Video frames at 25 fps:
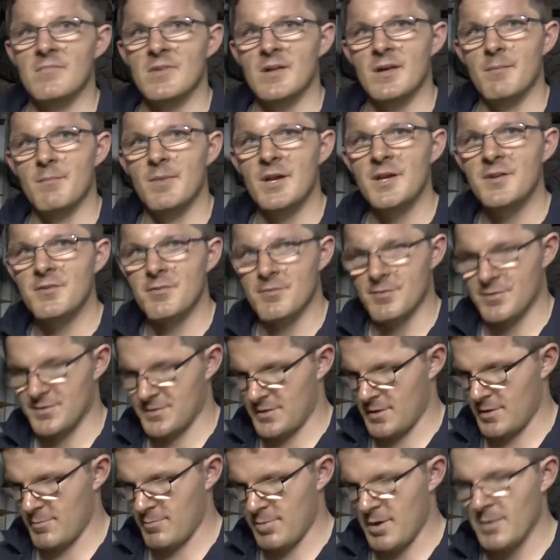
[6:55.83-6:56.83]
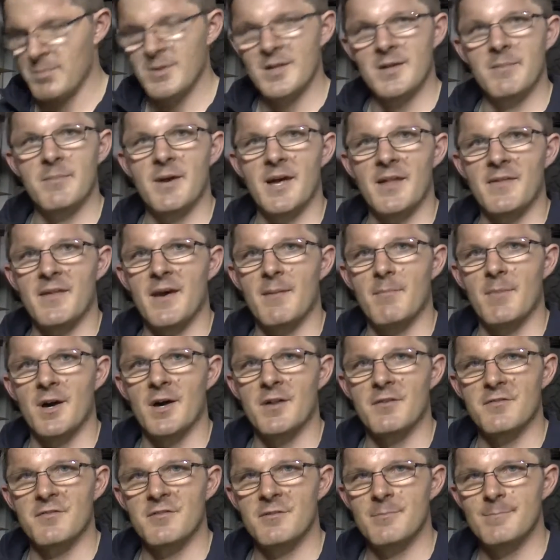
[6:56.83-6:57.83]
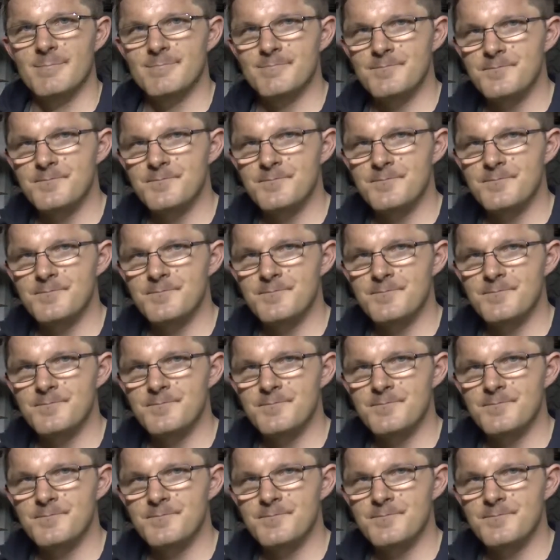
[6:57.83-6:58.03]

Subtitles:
a metre or so, probably about that much.